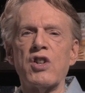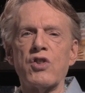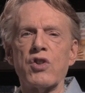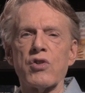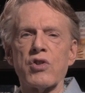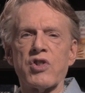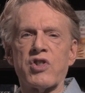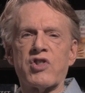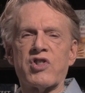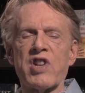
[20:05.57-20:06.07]

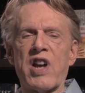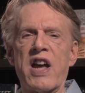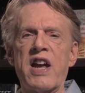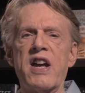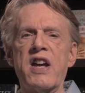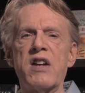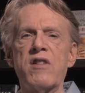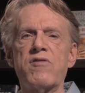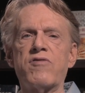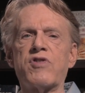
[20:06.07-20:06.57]
You're
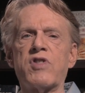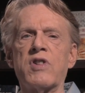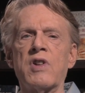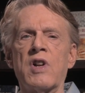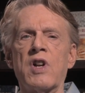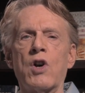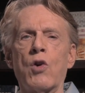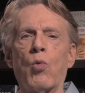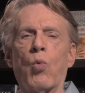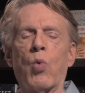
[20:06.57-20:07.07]
saved.
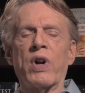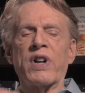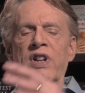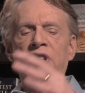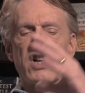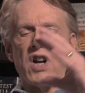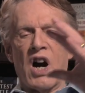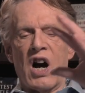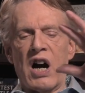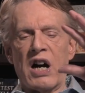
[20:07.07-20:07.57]
When
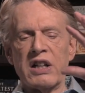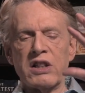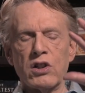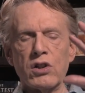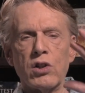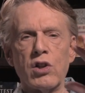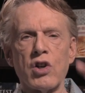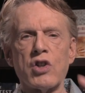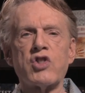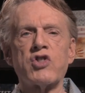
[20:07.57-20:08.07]
God
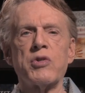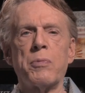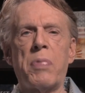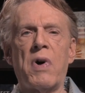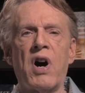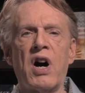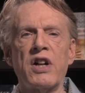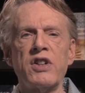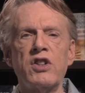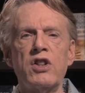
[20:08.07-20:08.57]
looks
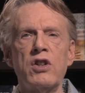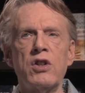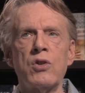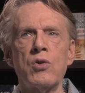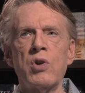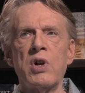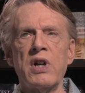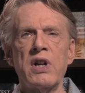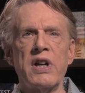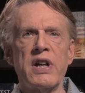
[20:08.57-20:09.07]
upon
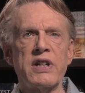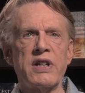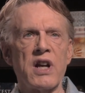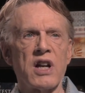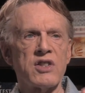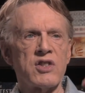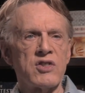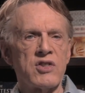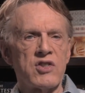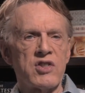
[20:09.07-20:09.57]
you, he
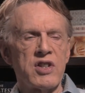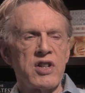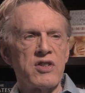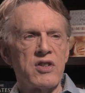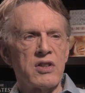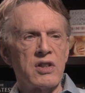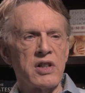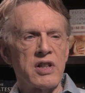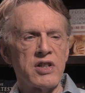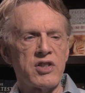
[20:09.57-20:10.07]
doesn't see
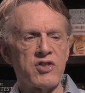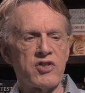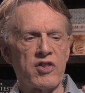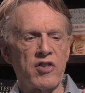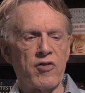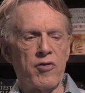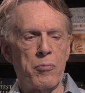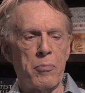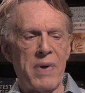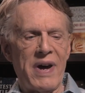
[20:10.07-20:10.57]
the list
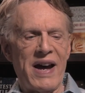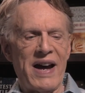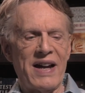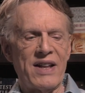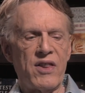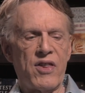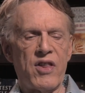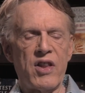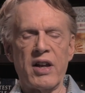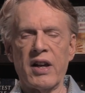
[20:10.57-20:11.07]
of
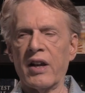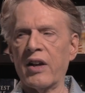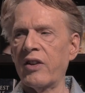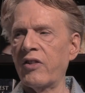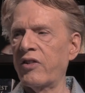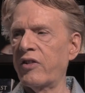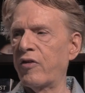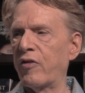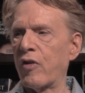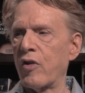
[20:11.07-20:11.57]
bad
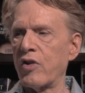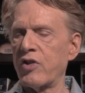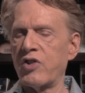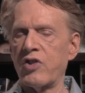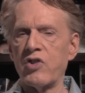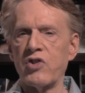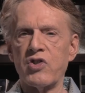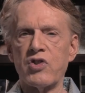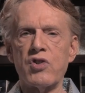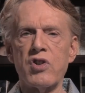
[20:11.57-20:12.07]
things
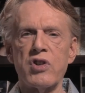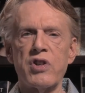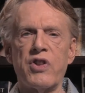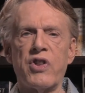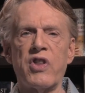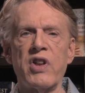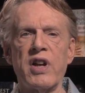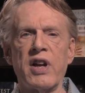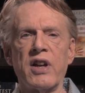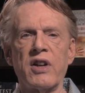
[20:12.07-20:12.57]
versus good
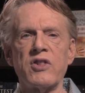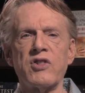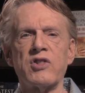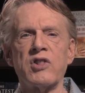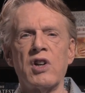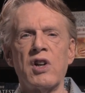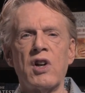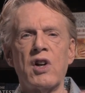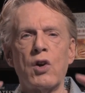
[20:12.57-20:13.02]
things.